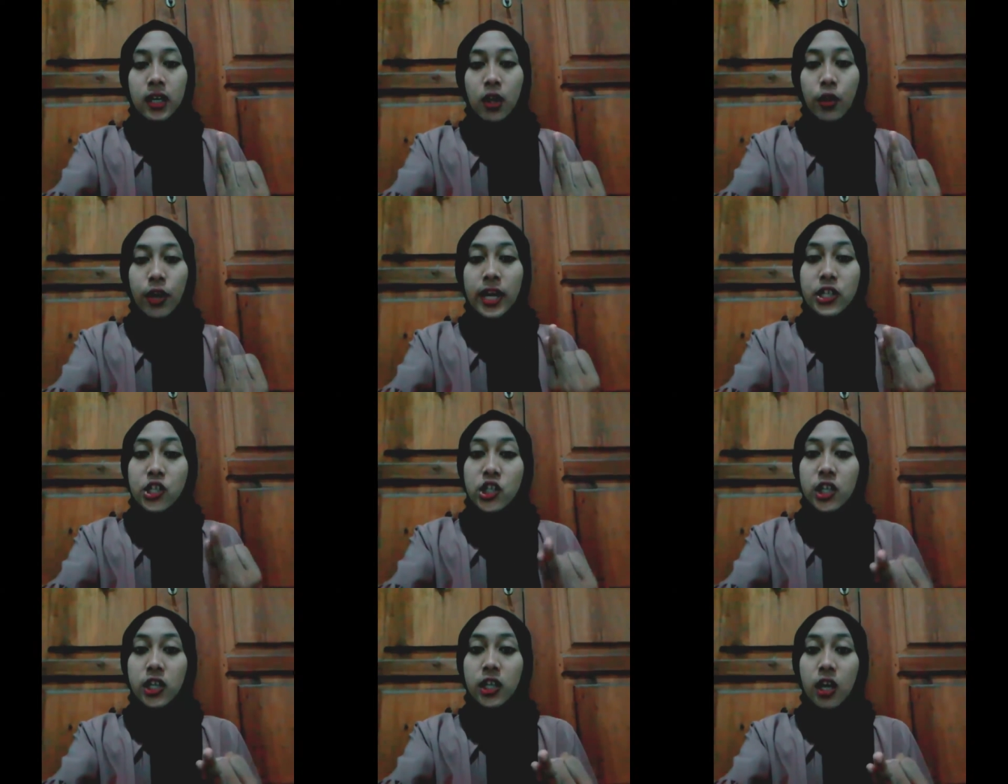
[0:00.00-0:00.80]

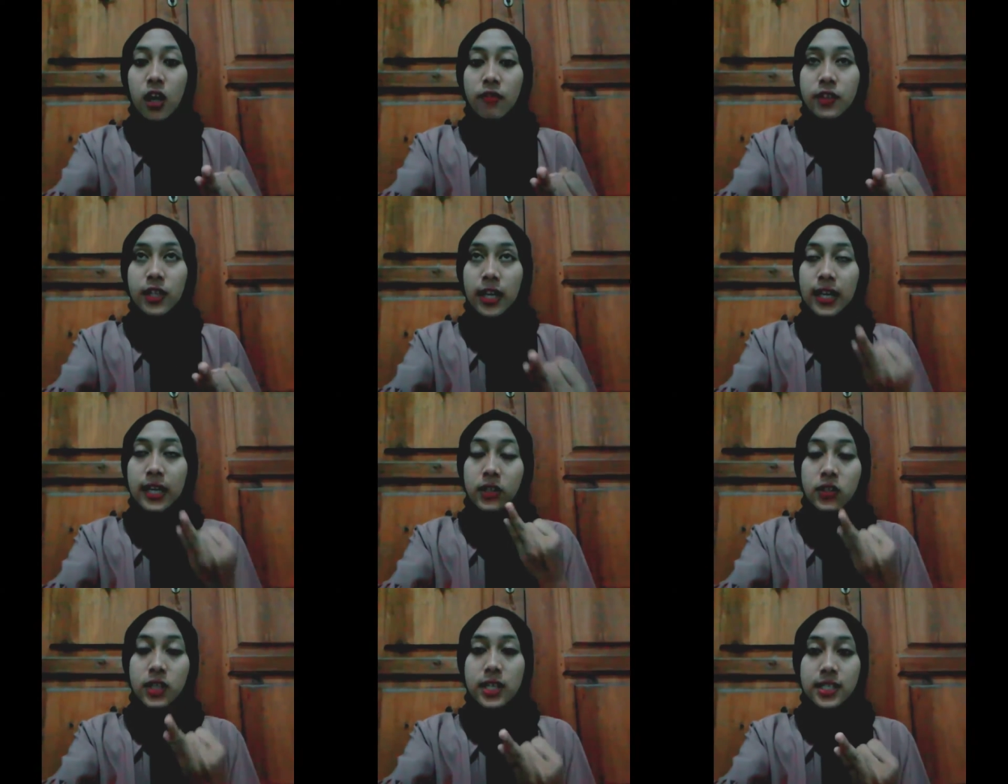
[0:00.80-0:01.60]
location of the
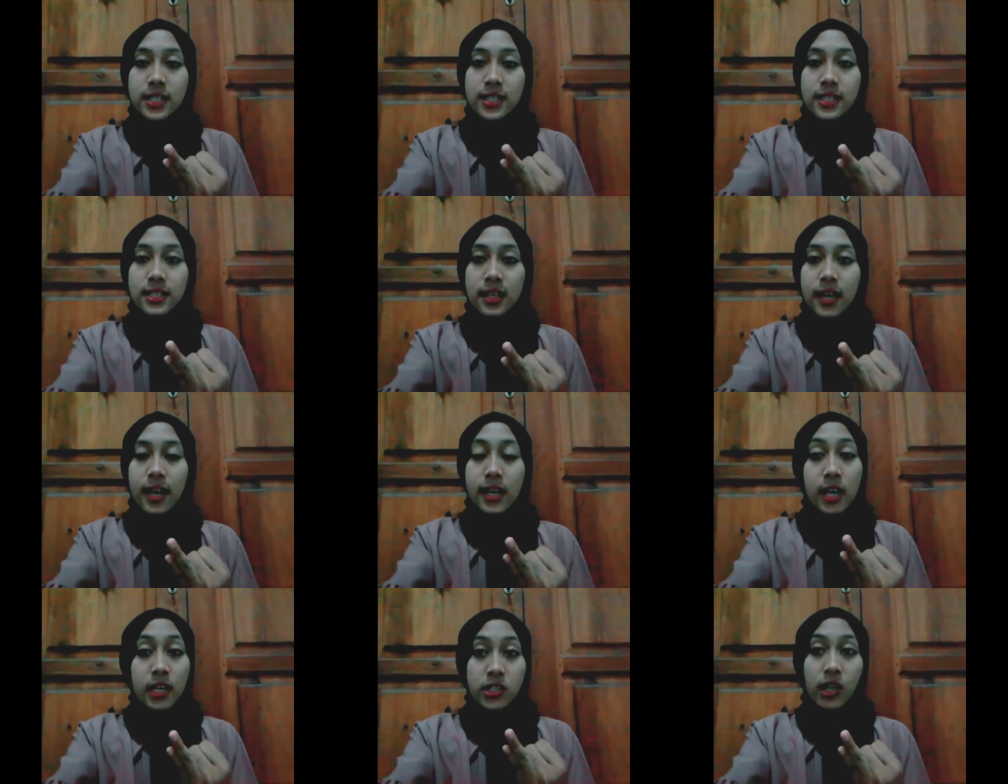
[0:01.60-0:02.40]
learners,
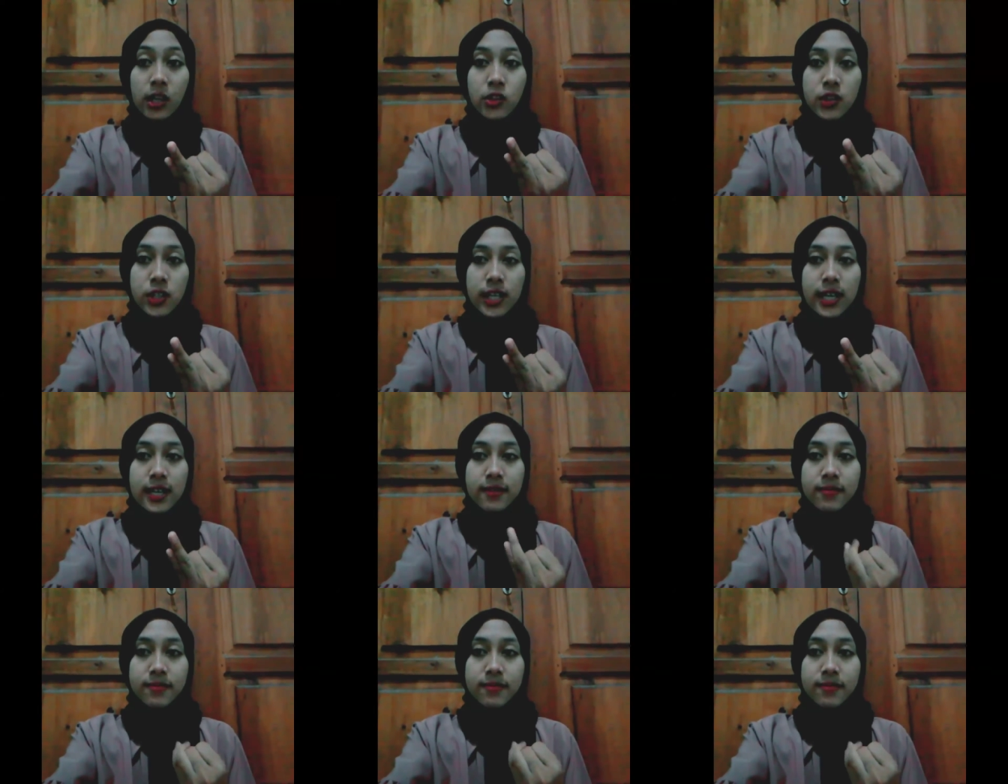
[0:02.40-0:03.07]
and etc.